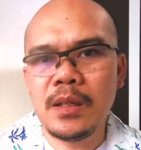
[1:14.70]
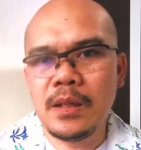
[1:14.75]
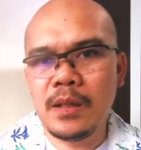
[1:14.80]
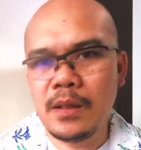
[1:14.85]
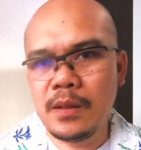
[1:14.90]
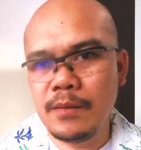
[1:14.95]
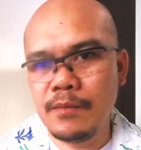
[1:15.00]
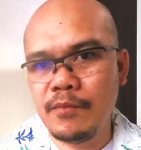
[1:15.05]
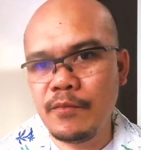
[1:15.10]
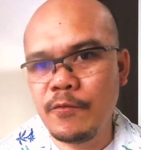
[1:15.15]

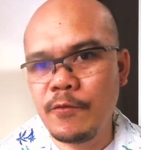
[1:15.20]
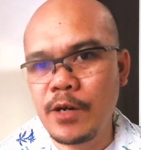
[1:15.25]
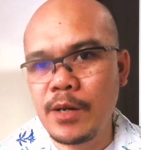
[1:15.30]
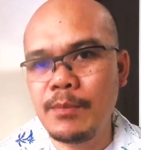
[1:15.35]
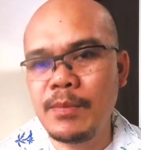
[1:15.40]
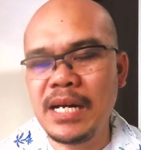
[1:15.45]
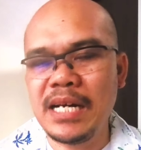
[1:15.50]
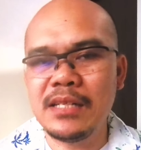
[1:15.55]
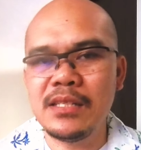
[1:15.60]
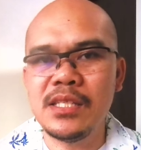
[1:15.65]

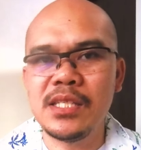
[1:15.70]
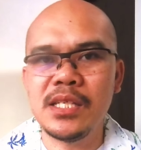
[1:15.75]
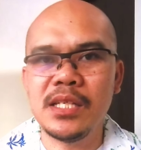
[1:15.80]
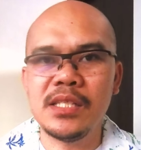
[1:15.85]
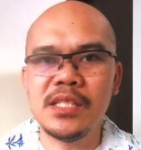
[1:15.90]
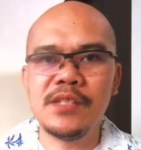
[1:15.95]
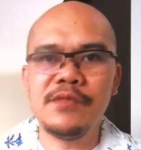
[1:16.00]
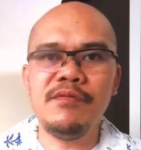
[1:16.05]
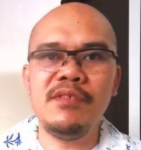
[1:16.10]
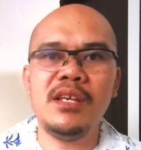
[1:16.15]
from
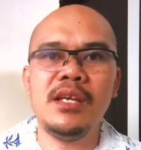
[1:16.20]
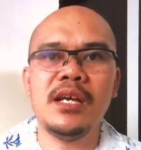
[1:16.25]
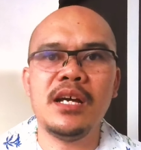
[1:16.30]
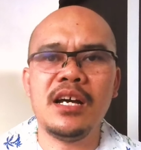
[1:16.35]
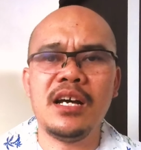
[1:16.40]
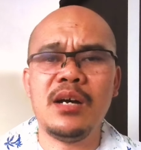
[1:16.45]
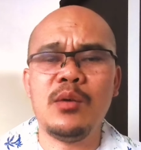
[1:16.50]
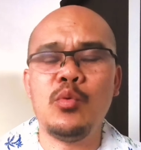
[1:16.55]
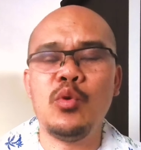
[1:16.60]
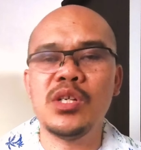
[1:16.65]
AdSense
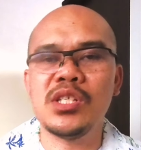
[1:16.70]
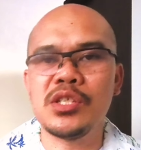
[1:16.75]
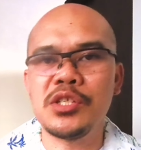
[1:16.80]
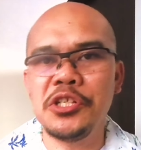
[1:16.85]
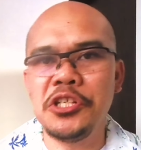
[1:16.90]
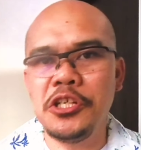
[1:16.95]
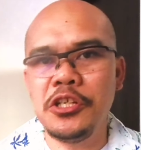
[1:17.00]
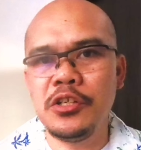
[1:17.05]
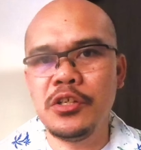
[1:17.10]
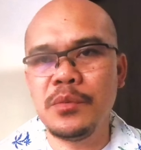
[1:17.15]
via
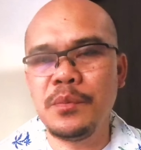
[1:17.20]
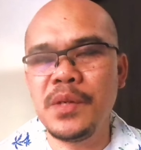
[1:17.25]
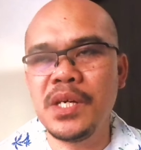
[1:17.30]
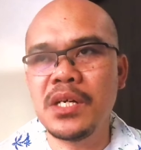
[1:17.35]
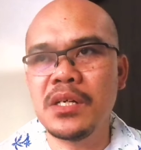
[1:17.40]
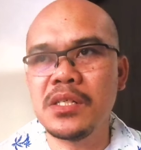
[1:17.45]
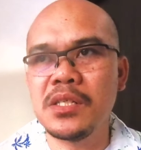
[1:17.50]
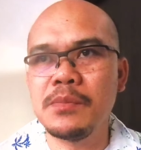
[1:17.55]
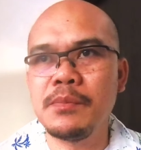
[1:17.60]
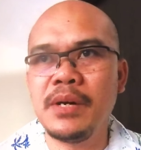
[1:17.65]
Western Union,
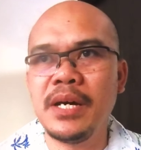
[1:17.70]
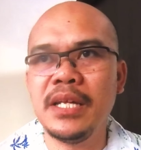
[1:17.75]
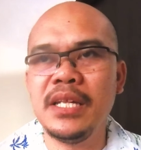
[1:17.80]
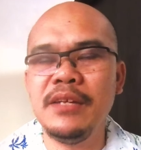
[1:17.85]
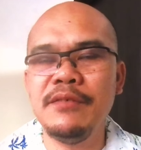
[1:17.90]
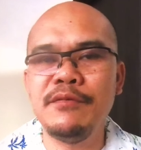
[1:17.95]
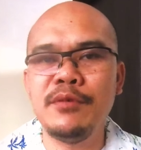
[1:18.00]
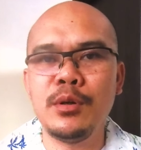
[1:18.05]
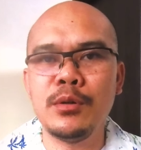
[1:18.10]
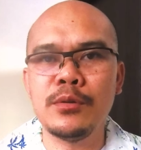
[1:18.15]
because my
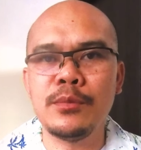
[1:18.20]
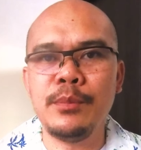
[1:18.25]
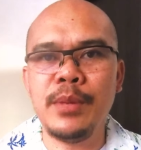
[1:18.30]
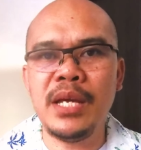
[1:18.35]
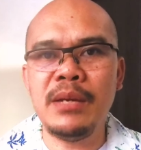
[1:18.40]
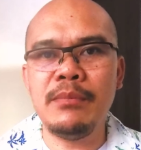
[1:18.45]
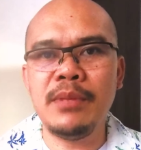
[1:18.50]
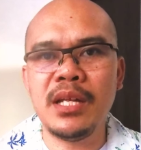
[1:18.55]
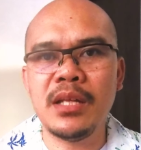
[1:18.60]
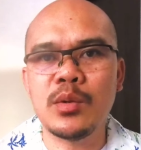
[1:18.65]
default
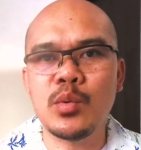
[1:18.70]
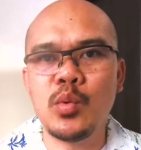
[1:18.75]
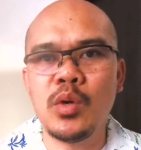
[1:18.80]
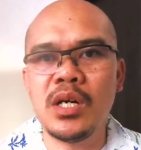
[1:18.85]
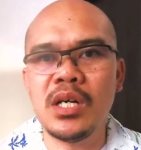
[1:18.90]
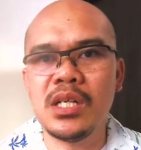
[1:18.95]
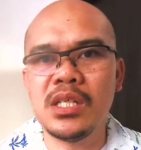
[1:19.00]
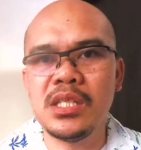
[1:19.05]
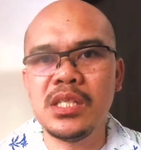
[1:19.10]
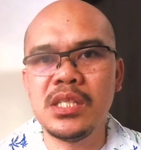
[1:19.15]
payment
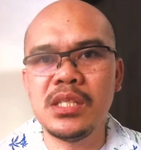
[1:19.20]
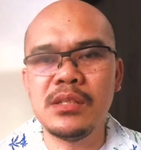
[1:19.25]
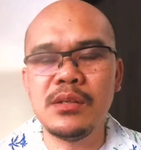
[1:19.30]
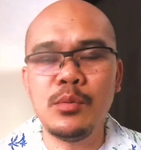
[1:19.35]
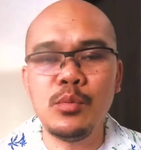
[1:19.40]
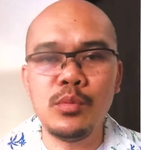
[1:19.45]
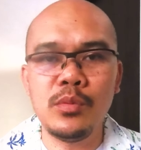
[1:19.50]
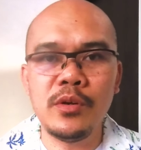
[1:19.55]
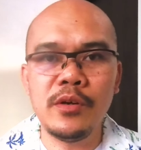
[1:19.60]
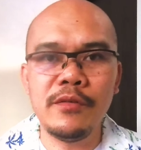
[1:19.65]
was
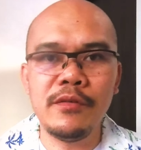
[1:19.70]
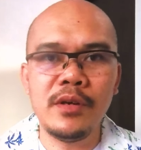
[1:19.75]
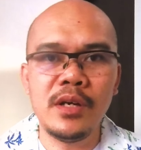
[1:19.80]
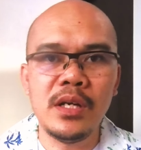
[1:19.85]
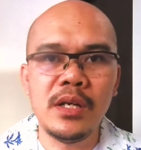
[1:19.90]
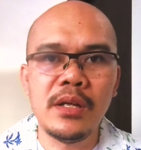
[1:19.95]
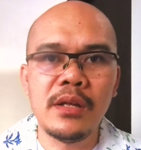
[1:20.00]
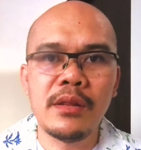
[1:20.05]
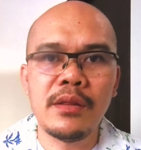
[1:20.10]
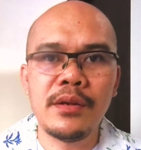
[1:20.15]

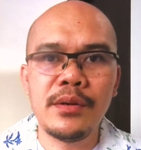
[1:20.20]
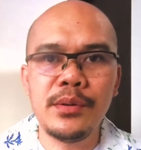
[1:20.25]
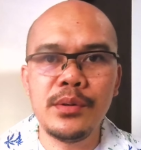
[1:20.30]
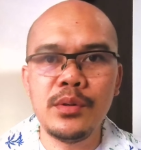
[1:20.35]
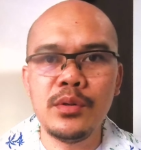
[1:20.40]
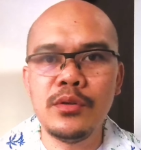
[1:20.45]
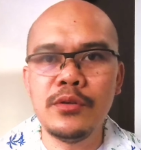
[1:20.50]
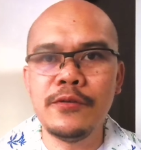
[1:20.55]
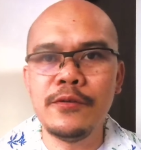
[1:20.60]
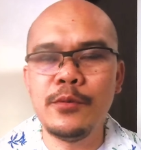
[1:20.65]

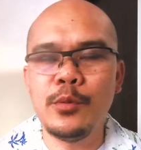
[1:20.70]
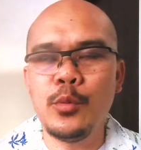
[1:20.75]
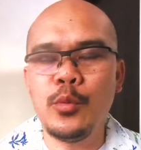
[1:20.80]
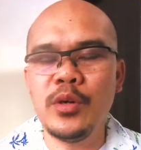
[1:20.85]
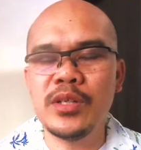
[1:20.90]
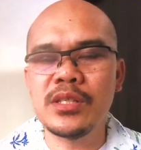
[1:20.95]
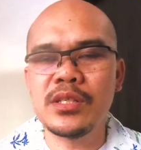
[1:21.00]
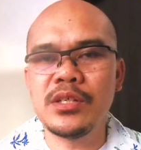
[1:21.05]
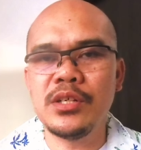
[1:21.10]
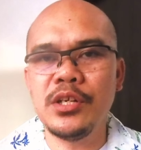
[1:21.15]
through
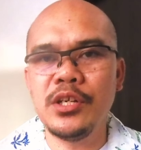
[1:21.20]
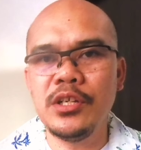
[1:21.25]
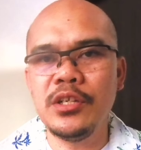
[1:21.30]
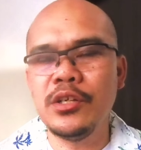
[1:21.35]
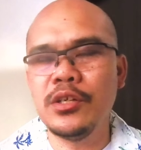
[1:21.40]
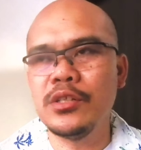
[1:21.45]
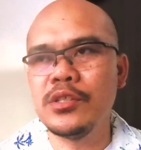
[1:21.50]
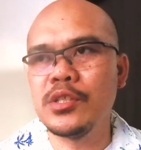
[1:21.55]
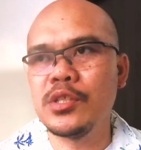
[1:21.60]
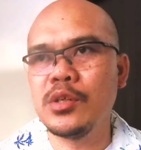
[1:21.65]
Western
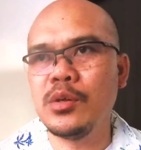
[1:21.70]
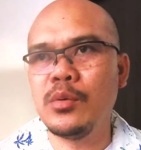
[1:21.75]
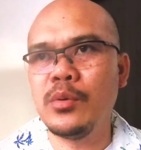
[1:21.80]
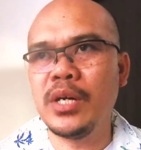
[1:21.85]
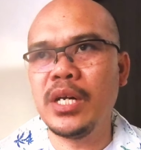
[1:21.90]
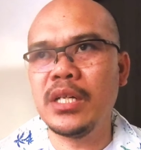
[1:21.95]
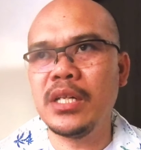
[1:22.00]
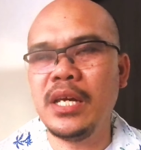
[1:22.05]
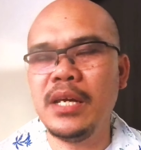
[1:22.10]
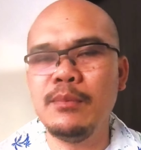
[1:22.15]
Union, so
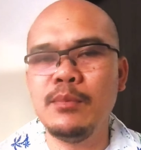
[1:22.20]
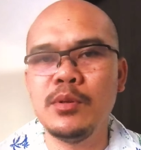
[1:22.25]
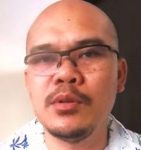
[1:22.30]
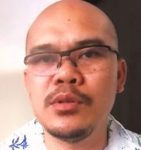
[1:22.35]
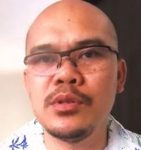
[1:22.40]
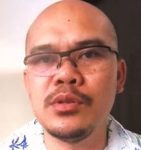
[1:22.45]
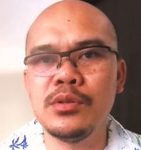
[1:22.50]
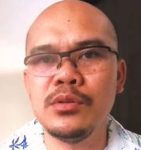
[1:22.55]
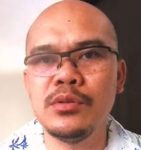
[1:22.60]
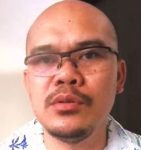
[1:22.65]
we're not able
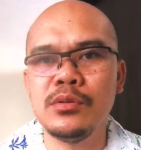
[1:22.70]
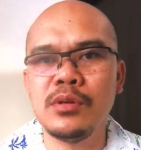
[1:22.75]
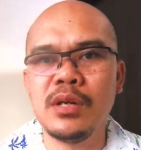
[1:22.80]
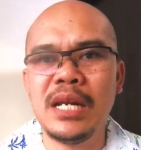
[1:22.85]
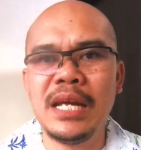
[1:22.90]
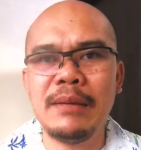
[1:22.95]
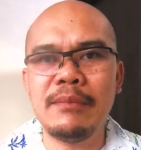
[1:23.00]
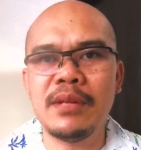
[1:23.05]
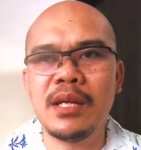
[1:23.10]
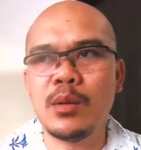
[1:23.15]
to
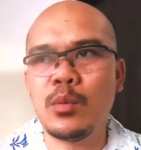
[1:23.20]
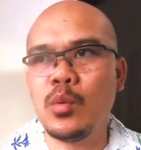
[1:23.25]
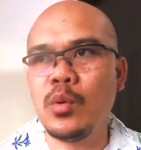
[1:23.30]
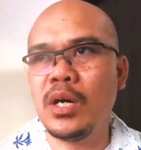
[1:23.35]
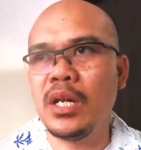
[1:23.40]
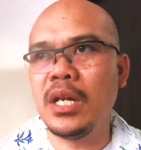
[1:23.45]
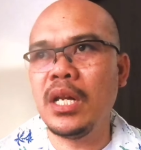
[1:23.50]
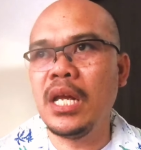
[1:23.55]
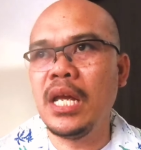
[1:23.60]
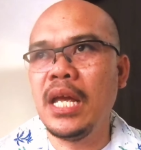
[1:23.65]
claim that
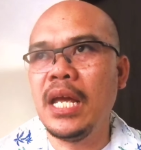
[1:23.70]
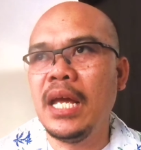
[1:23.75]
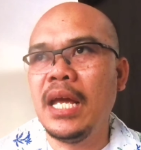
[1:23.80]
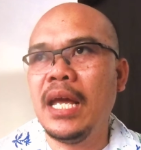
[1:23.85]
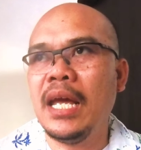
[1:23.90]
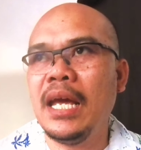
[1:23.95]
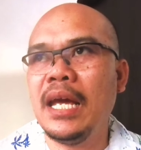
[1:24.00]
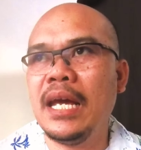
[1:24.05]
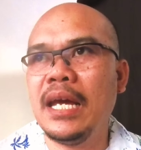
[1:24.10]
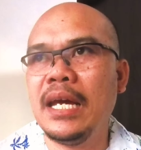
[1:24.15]
one.
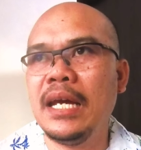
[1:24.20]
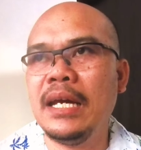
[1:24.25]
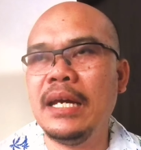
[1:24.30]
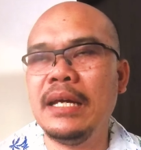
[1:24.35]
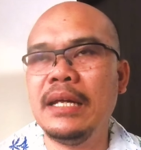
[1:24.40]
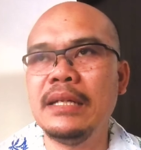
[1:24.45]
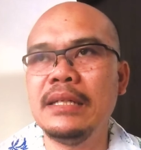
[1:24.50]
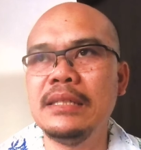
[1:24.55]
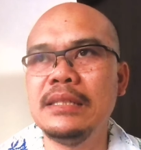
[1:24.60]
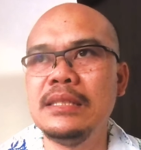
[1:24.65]

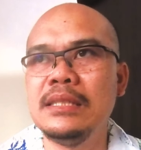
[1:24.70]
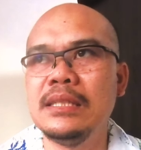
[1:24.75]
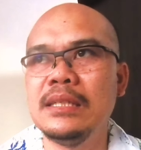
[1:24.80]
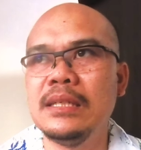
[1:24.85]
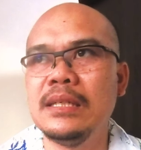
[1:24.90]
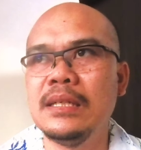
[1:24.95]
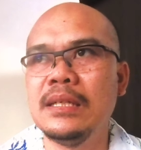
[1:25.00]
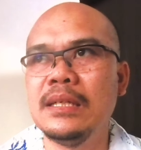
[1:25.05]
And